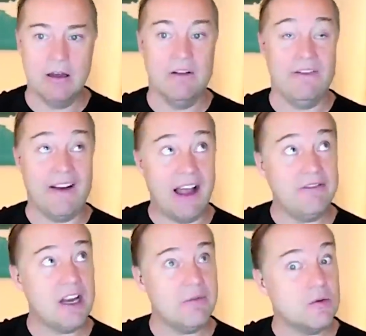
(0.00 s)
5
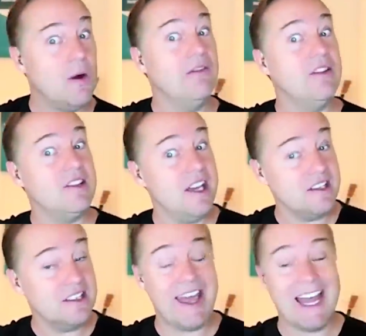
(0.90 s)
times 12 is
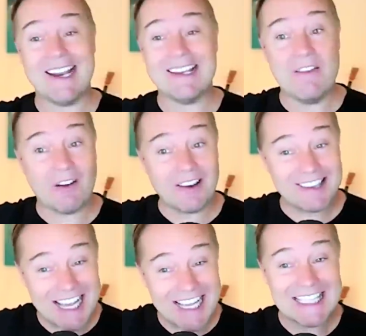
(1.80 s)
60. They got to stay for
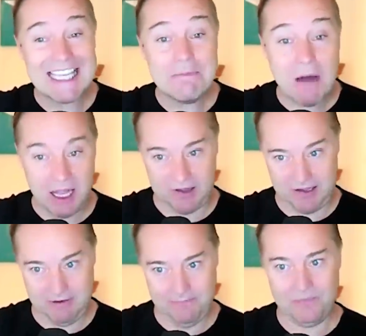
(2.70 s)
60
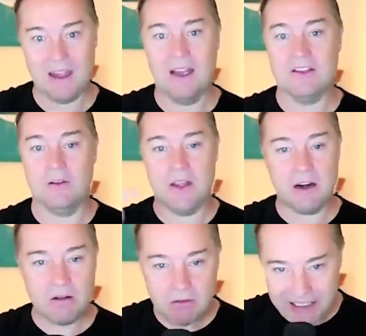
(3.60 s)
months. So
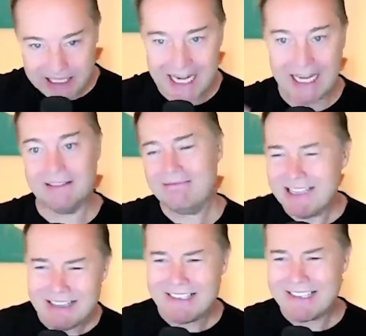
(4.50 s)
they're getting,
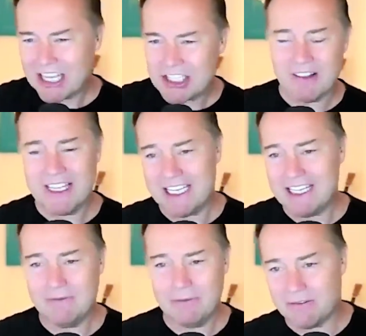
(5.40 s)
you know,
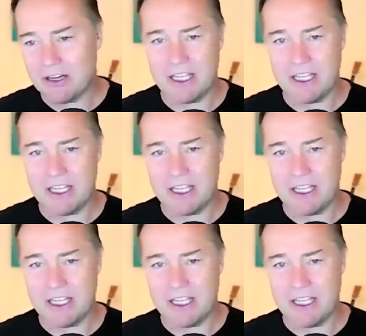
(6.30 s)
essentially whatever it